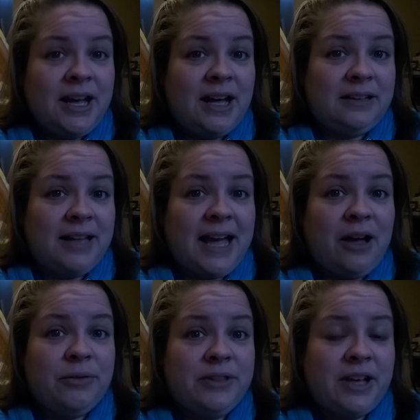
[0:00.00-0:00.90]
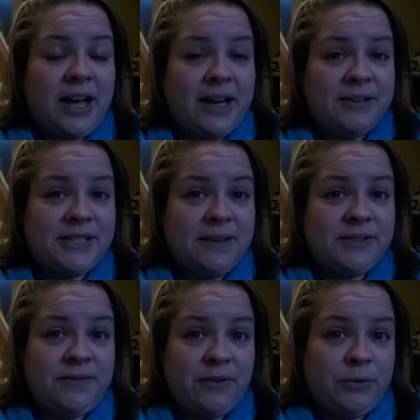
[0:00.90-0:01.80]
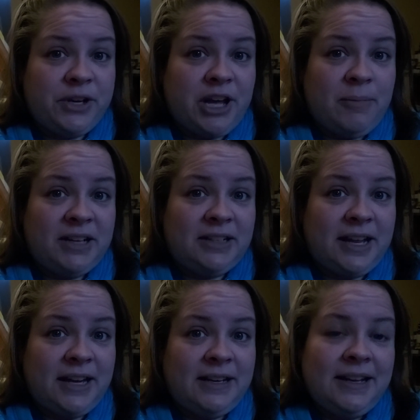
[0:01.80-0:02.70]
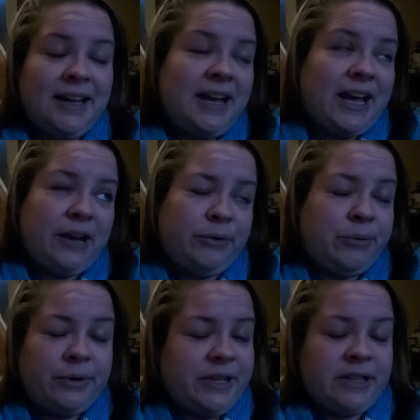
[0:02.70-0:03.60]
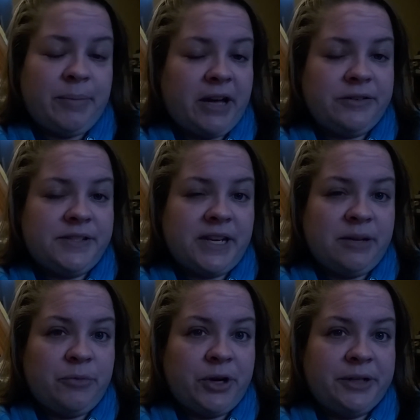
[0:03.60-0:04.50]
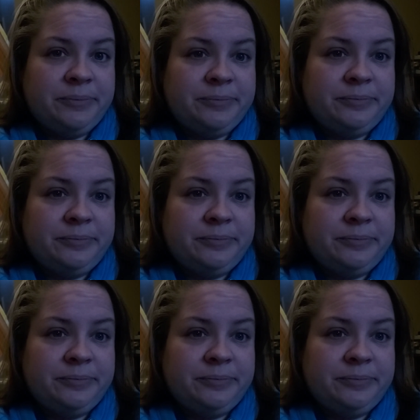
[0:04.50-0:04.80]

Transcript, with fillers: allow the higher selves of everyone to come online, and we won't need the boundaries anymore.